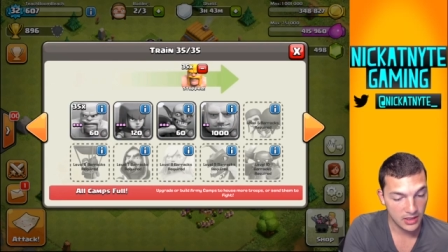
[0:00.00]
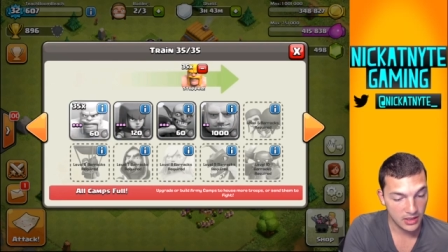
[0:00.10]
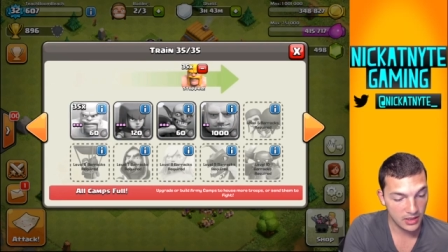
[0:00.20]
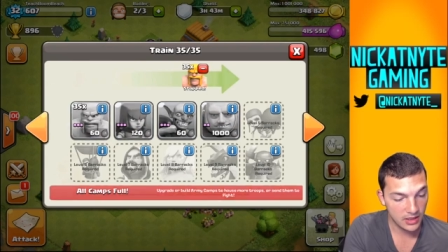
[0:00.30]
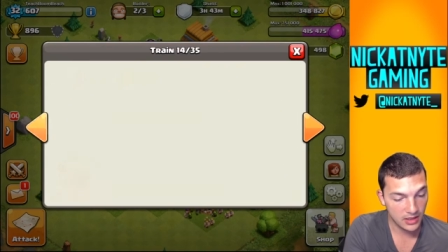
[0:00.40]

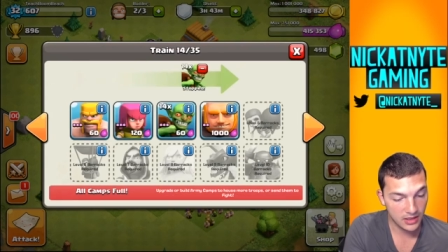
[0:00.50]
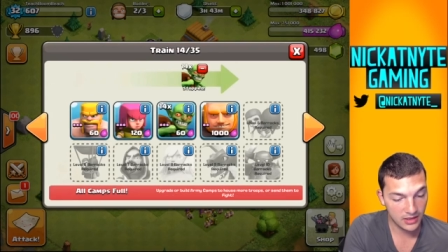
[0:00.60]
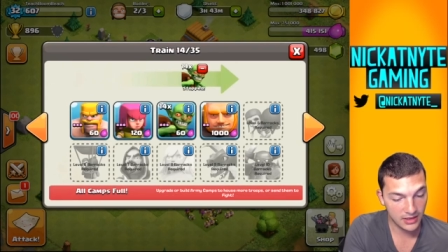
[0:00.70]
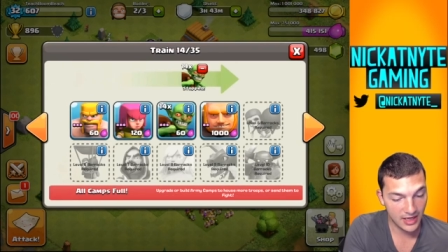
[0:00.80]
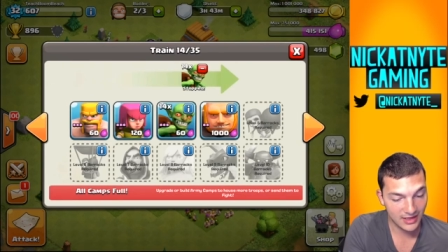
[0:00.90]
And
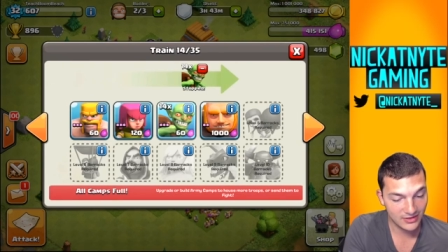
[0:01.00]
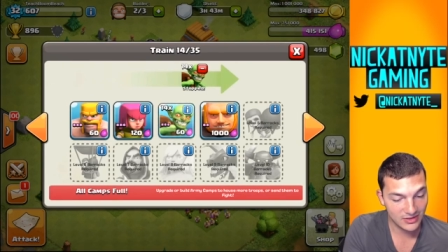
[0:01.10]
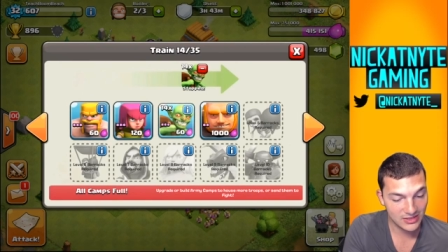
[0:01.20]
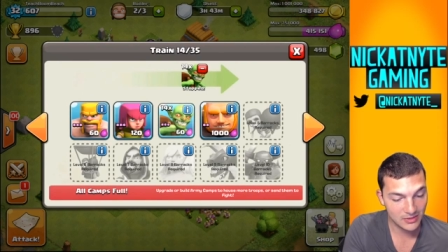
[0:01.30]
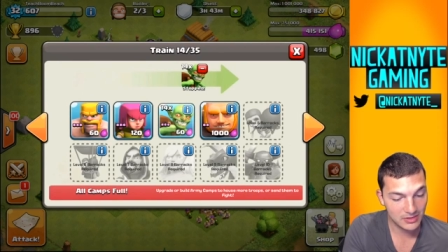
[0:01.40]
lastly,
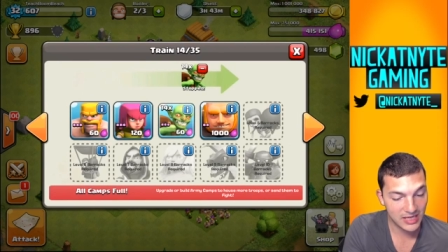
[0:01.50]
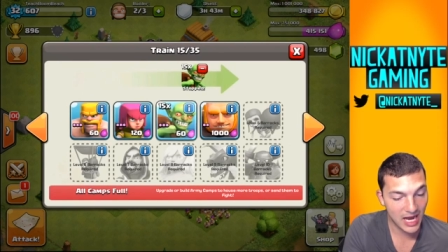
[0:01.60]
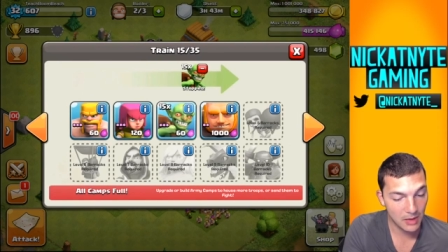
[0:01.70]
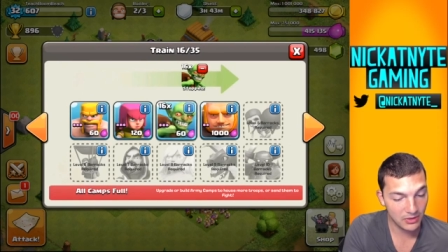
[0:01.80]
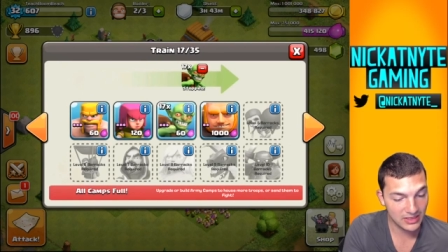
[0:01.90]
some
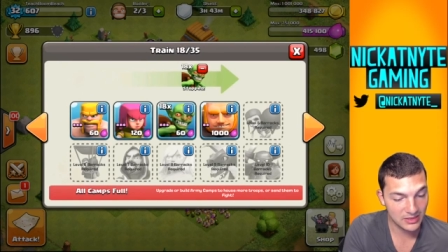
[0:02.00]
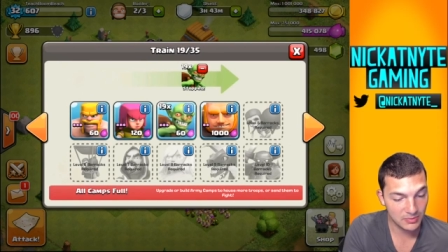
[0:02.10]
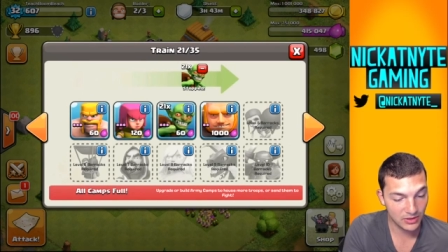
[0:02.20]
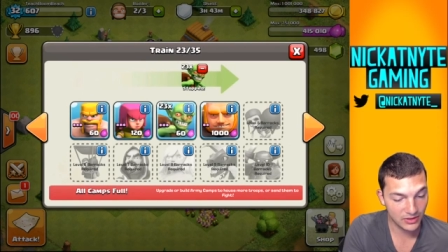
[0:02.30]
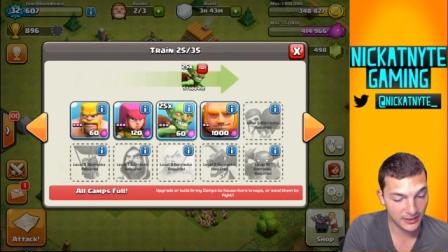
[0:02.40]
goblins
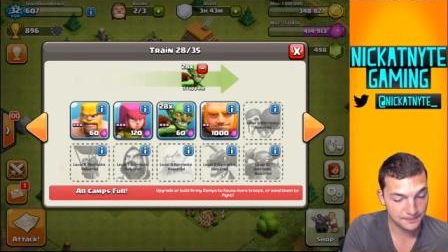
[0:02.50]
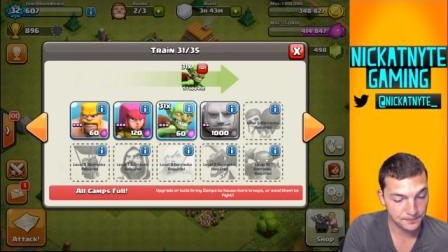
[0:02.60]
building.